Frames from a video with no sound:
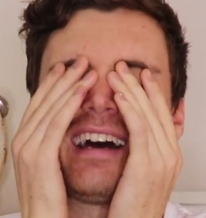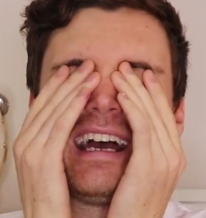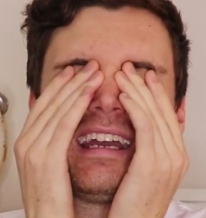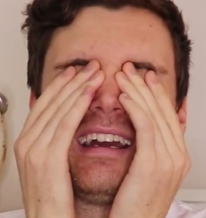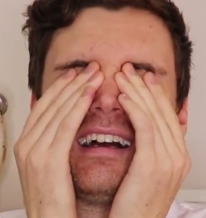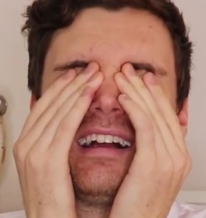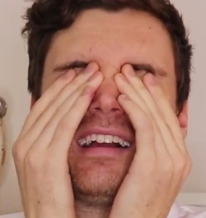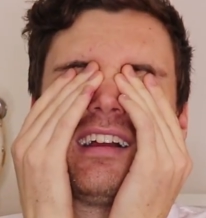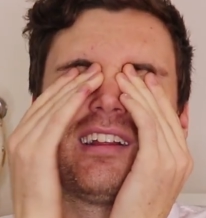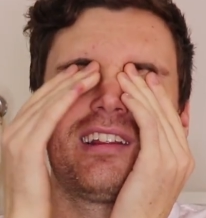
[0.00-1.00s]
I
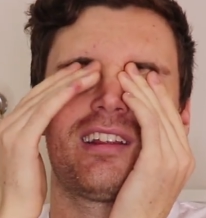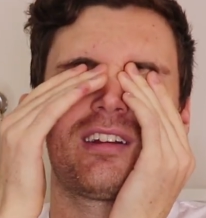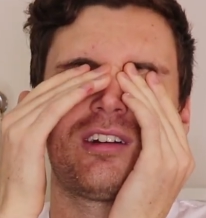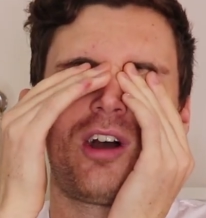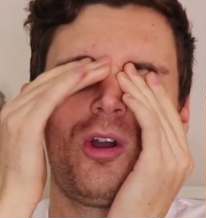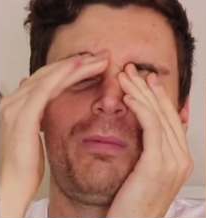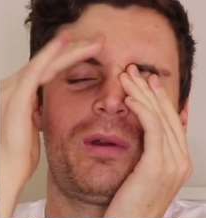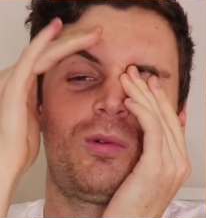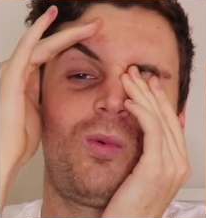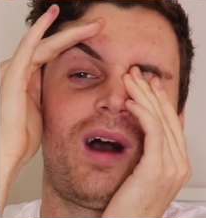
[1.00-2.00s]

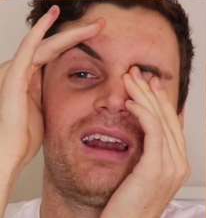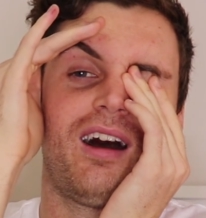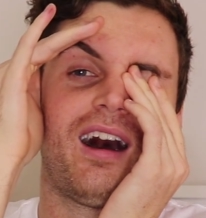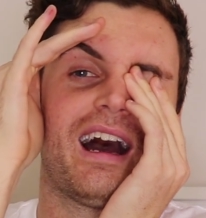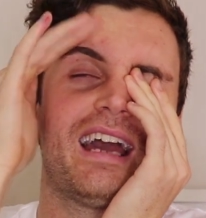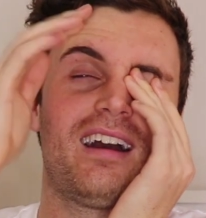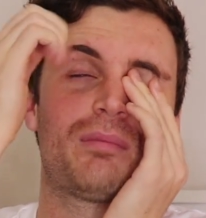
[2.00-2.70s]
open one eye.